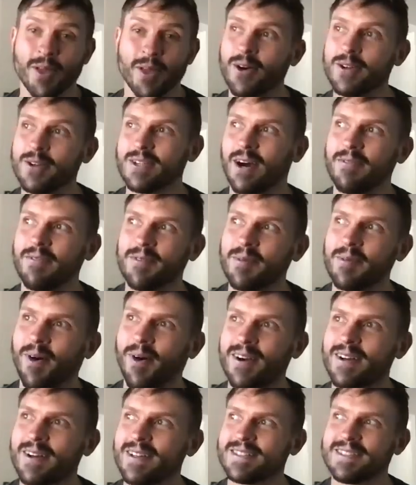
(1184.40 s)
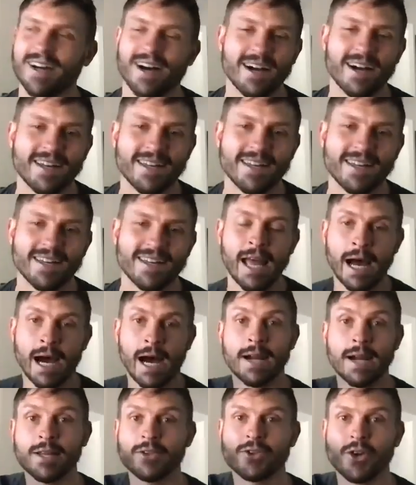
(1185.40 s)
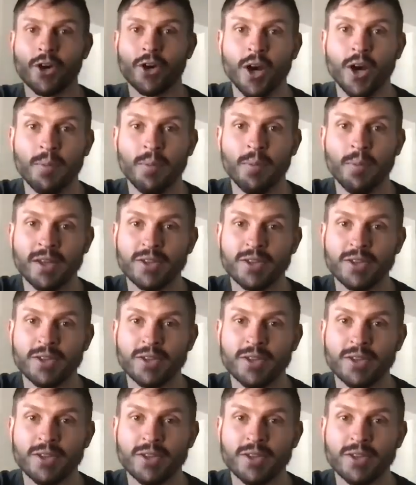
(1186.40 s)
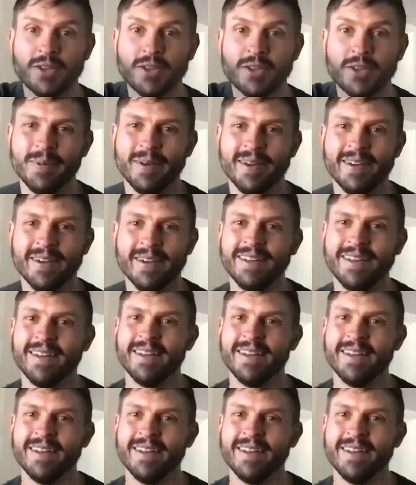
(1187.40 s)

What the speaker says: those. I'm from Arkansas. I can turn up my twang a little bit.